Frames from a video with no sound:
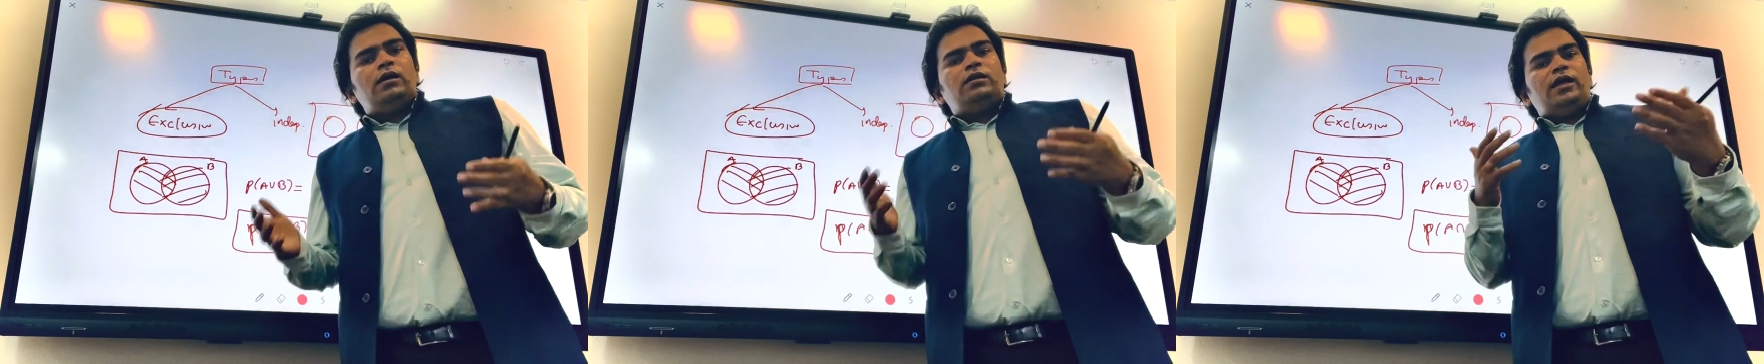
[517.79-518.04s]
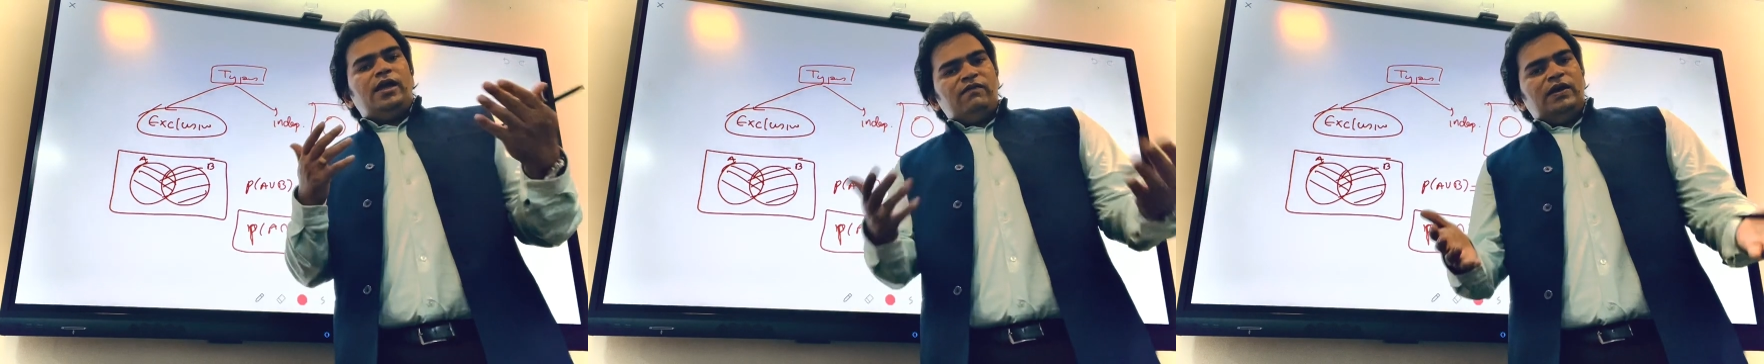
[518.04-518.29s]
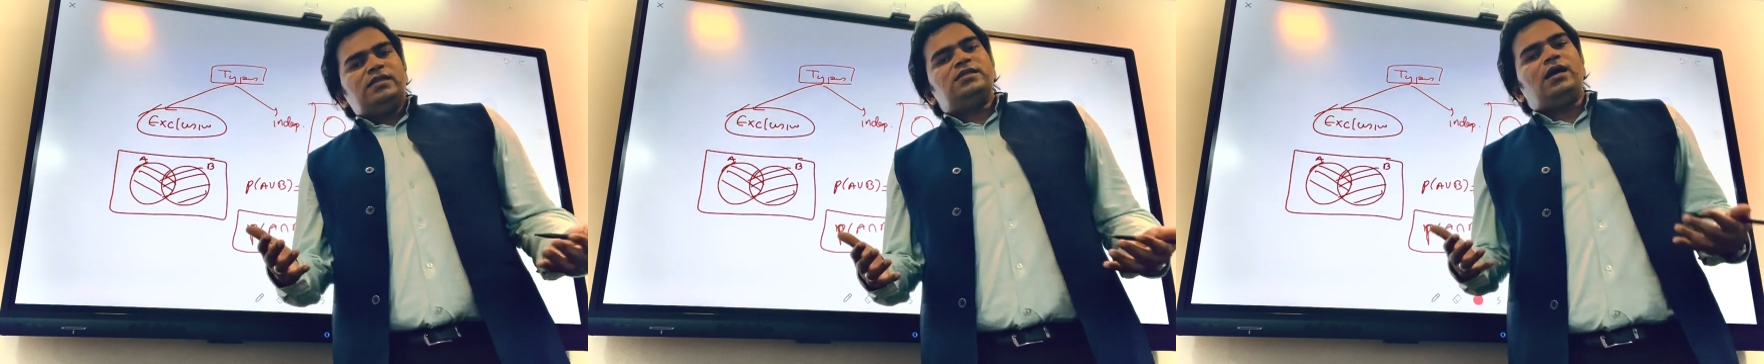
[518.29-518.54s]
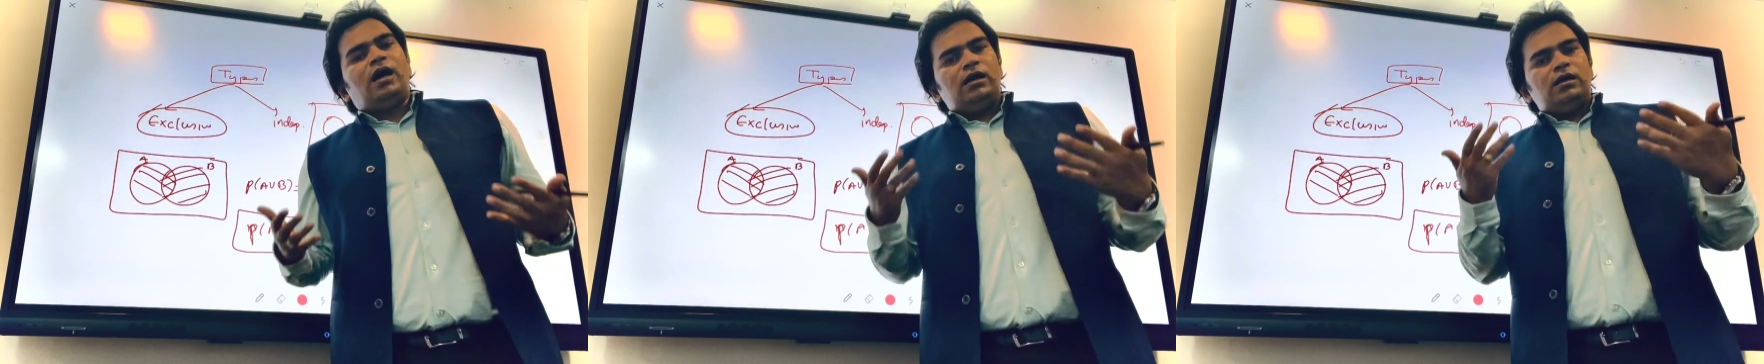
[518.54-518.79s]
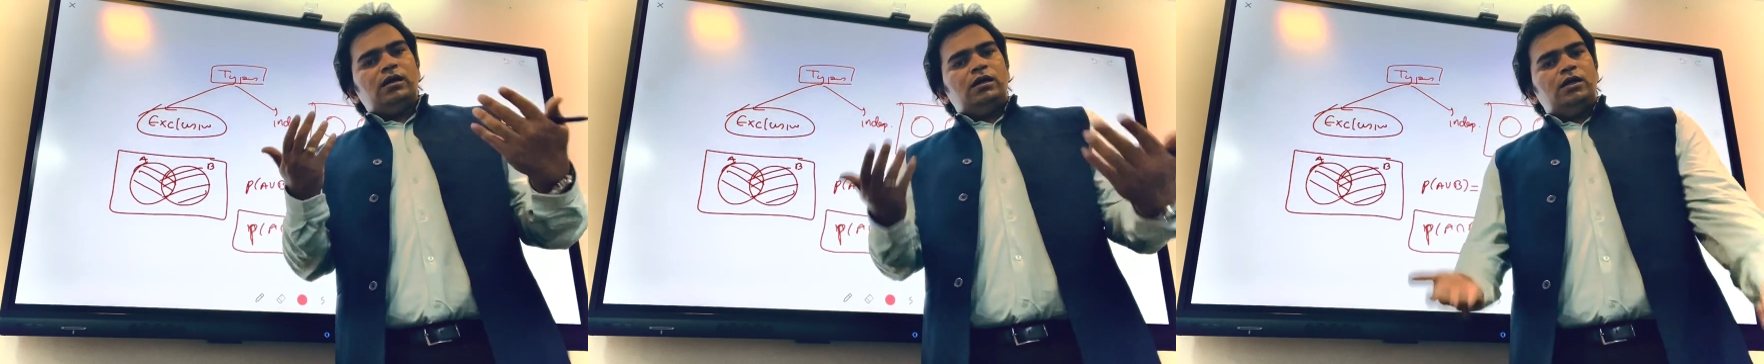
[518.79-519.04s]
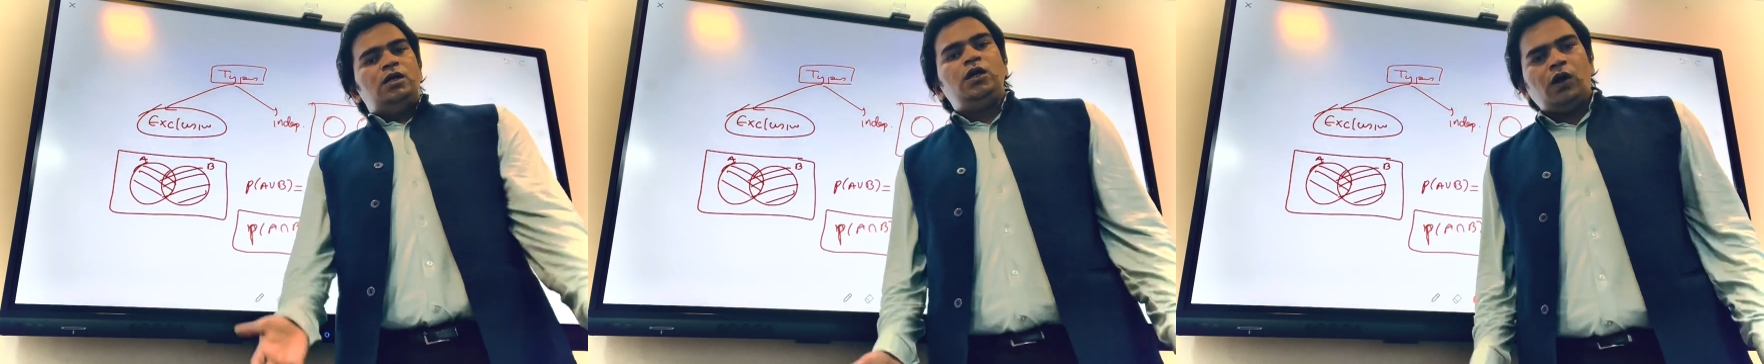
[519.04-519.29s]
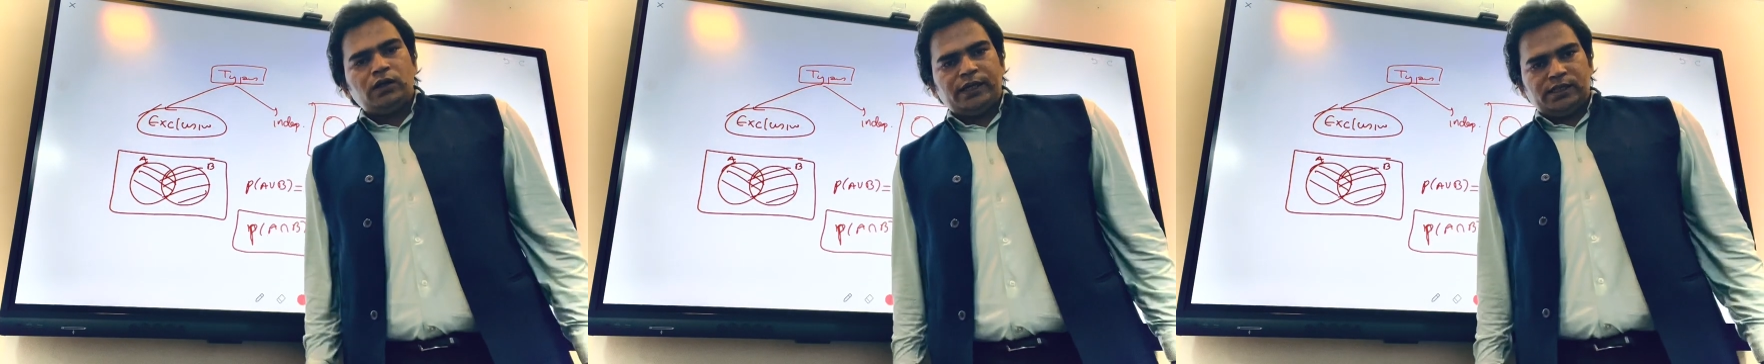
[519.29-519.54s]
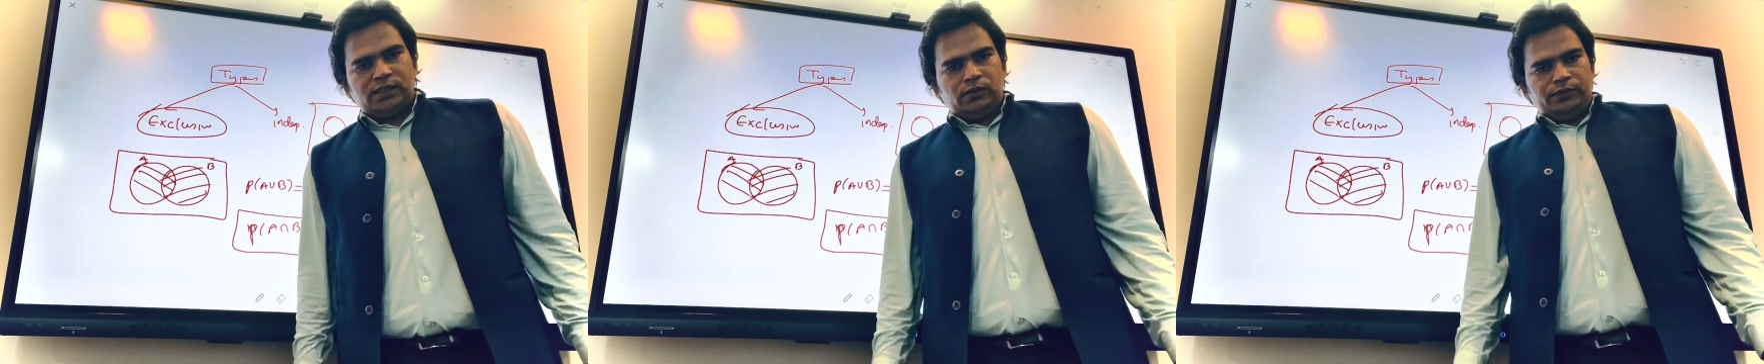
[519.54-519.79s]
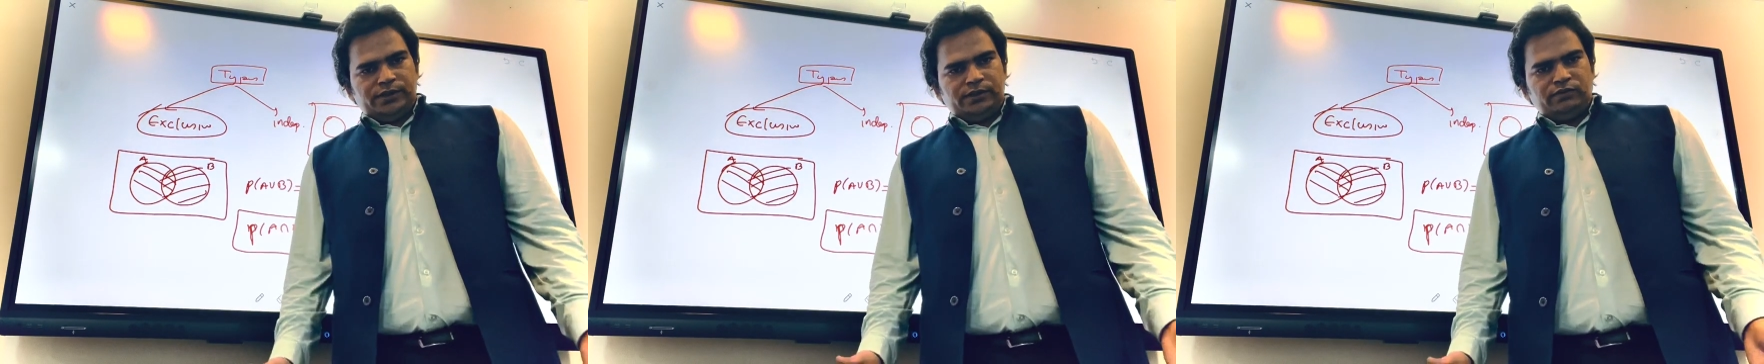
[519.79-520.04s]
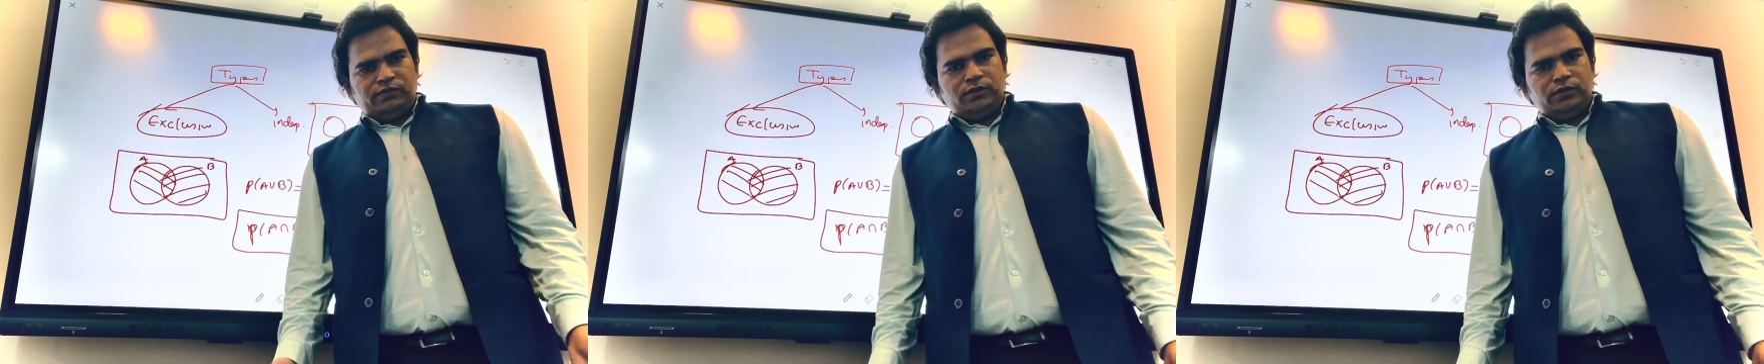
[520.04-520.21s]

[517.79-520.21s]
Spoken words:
the events are not exclusive.